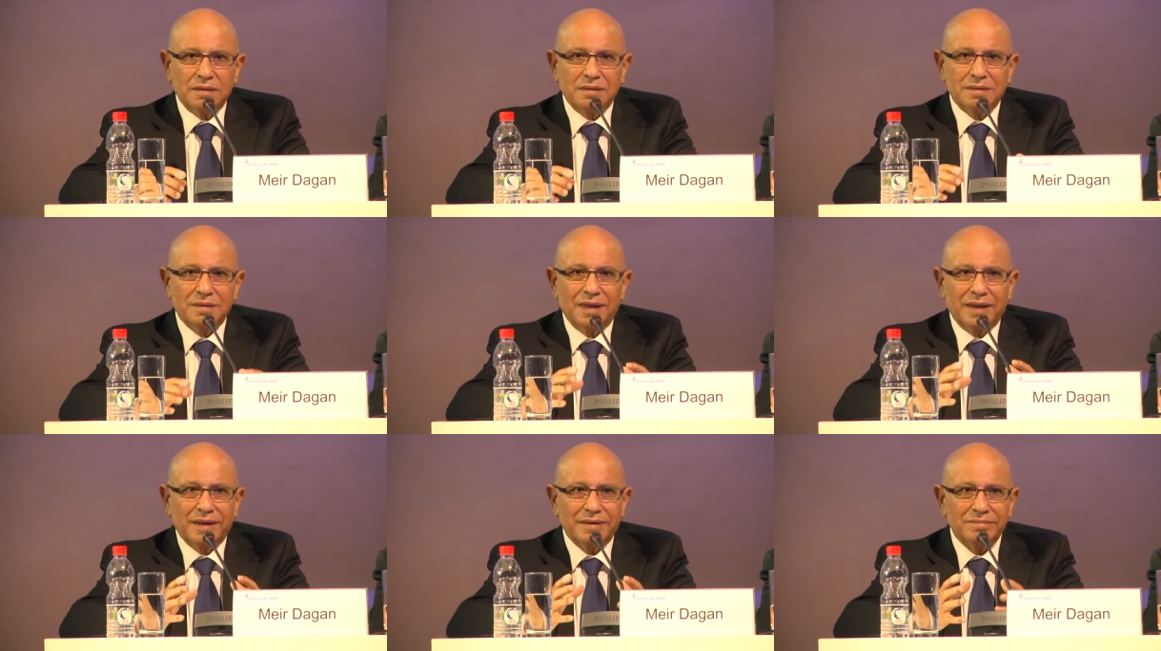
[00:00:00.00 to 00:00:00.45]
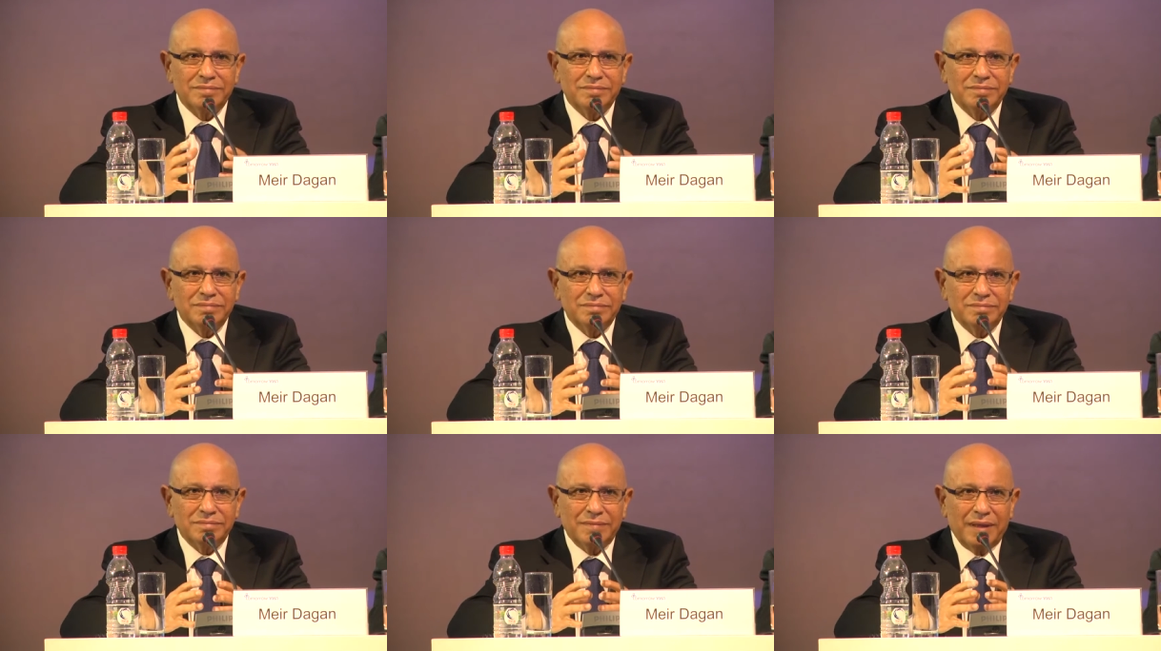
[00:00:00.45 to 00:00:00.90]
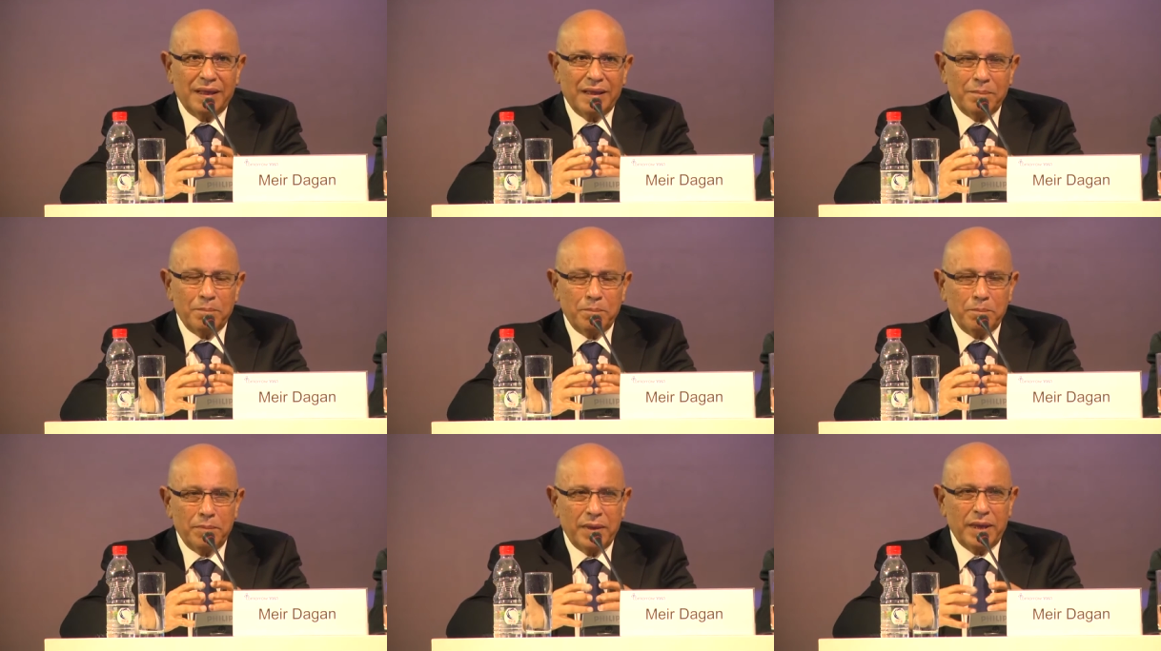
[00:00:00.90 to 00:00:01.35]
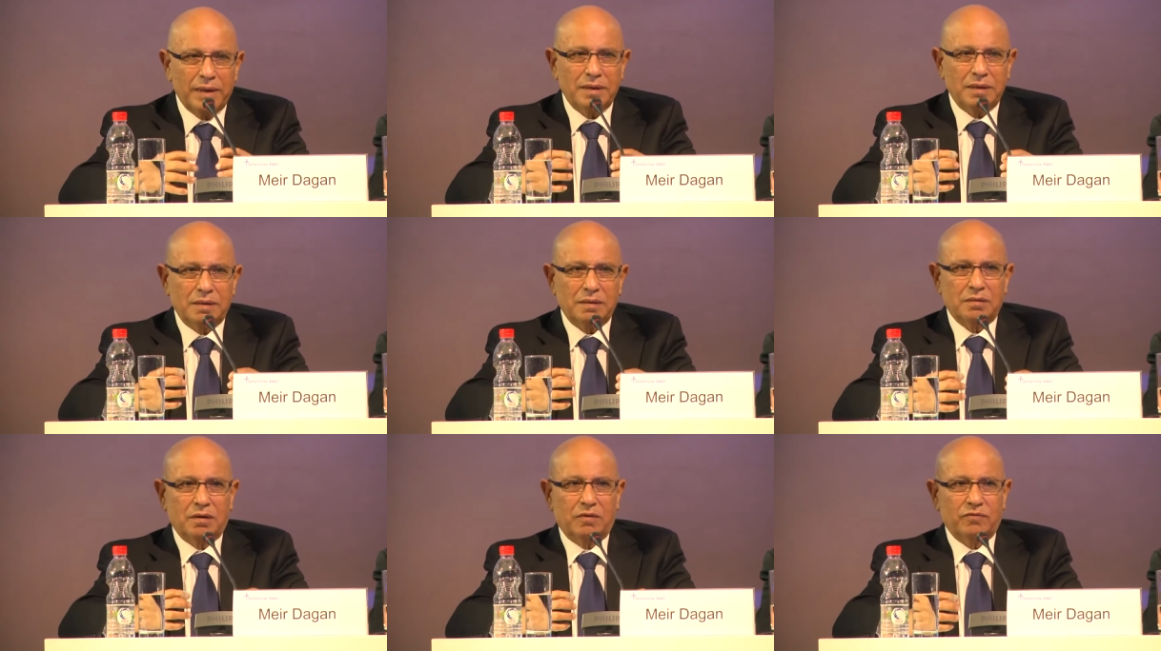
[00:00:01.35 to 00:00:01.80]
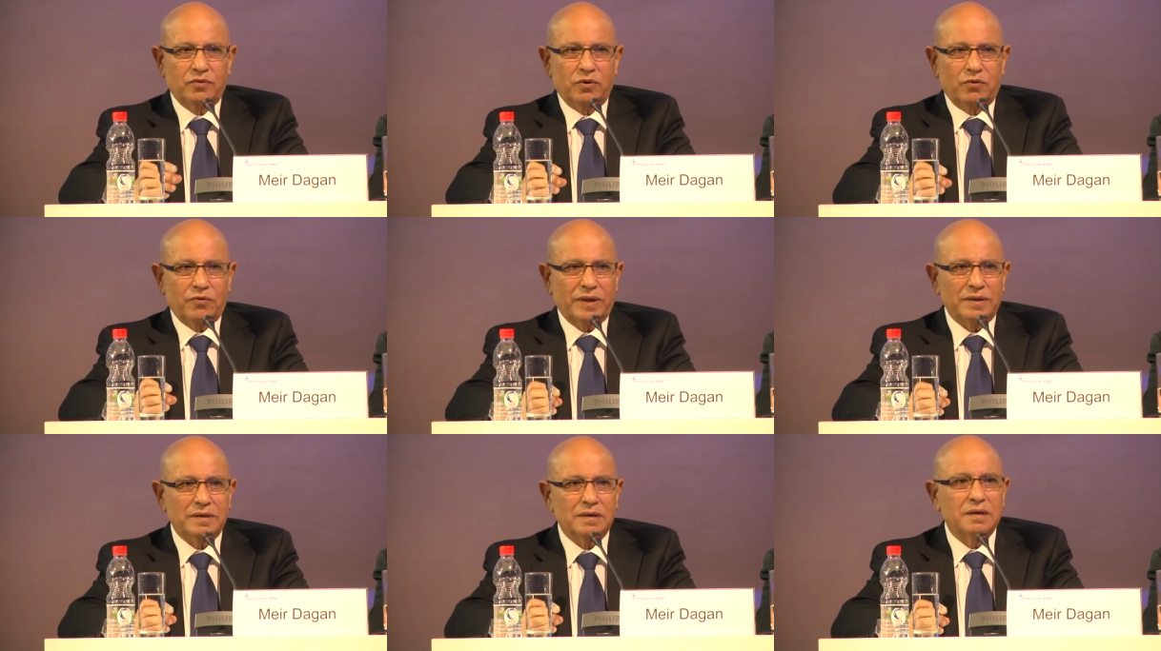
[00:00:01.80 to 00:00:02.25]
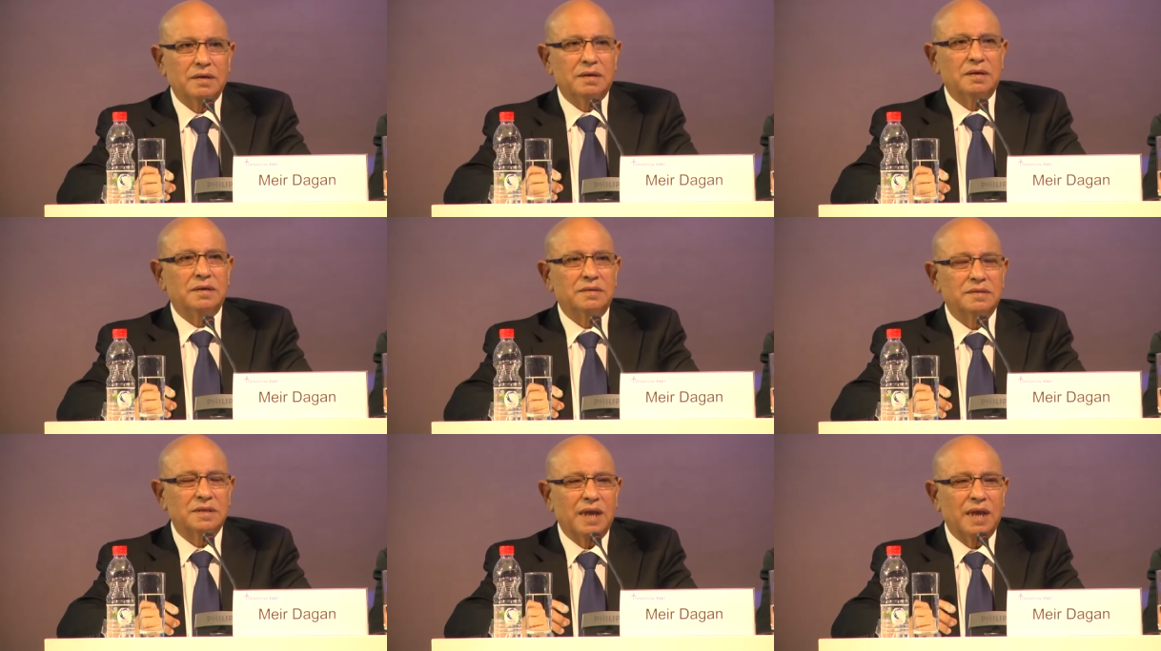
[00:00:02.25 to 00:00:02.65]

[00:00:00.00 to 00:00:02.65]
Then many of the radical